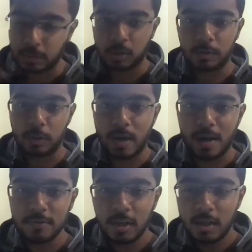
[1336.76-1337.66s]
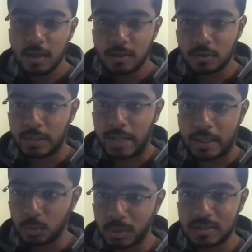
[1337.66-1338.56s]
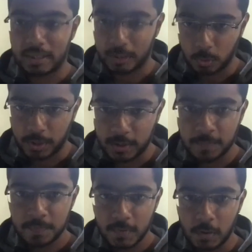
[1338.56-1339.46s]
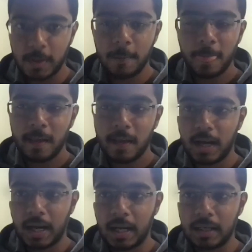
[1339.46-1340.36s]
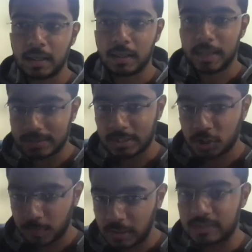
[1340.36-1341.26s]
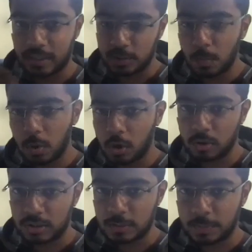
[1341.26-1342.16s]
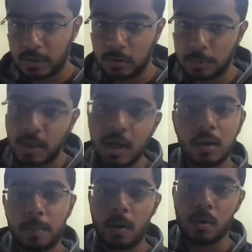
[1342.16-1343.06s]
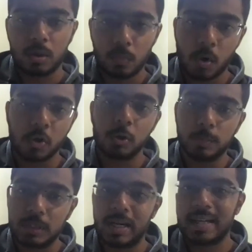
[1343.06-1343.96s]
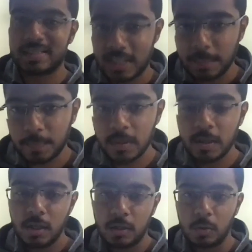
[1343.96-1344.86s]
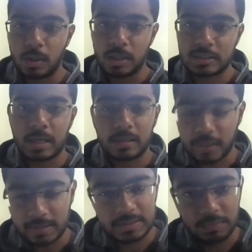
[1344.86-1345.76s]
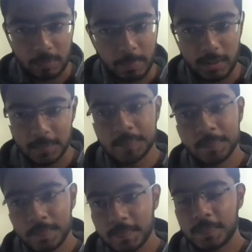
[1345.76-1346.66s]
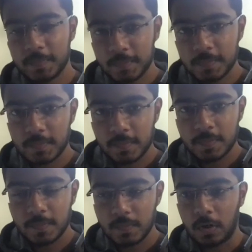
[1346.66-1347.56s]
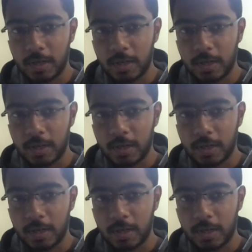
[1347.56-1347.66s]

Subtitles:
whatever you have, so that you can stick to it. Okay, and next session we'll discuss more on this particular part about what could be the next step to understand things even better. All